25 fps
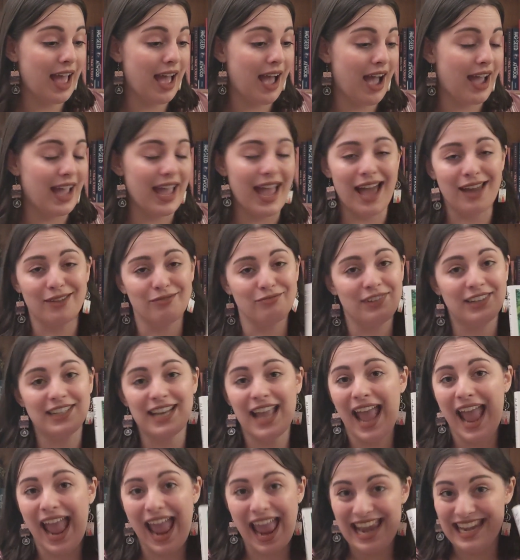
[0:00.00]
I haven't
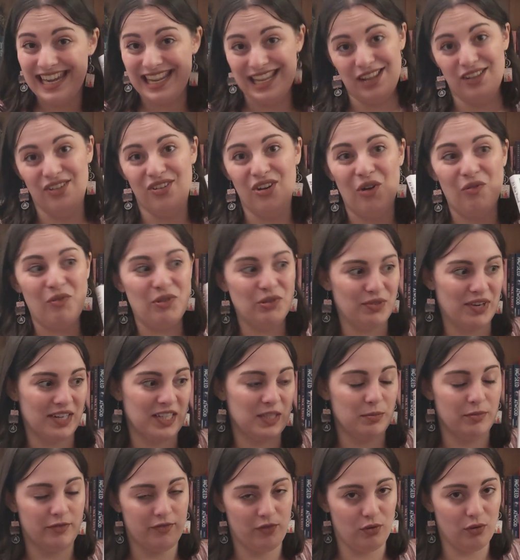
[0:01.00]
read any of those
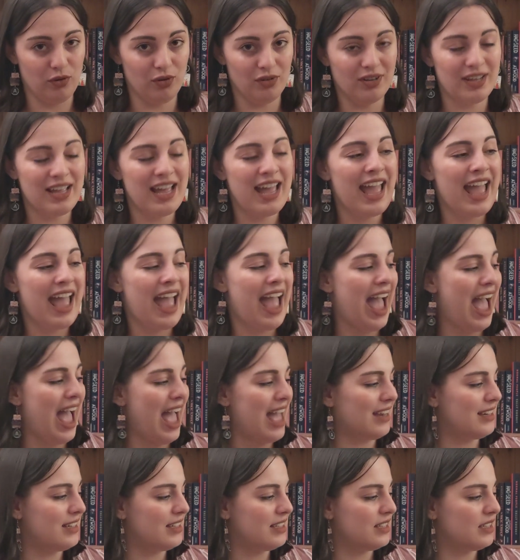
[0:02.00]
writers before,
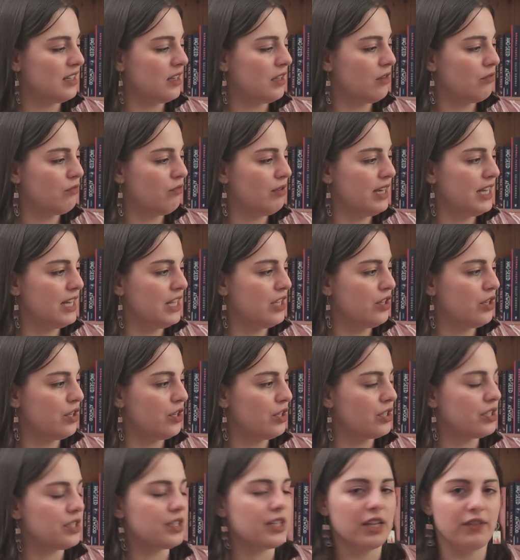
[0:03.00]
and a really
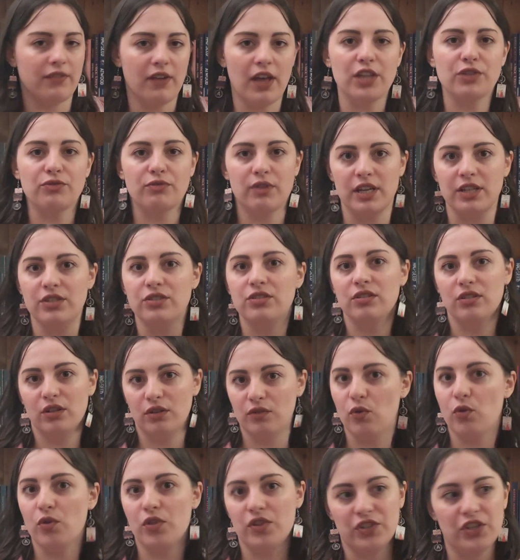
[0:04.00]
good diverse range
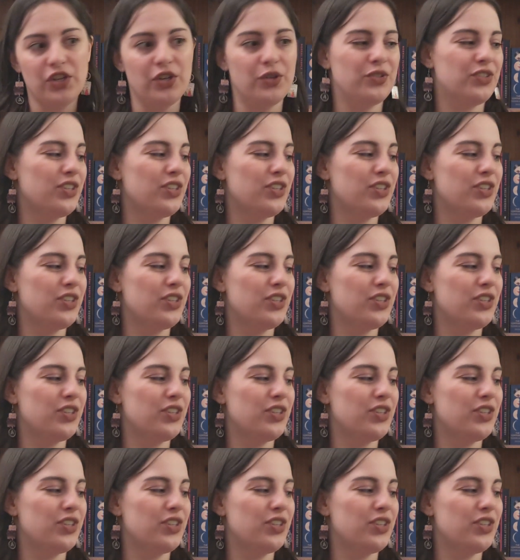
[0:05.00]
of authors too.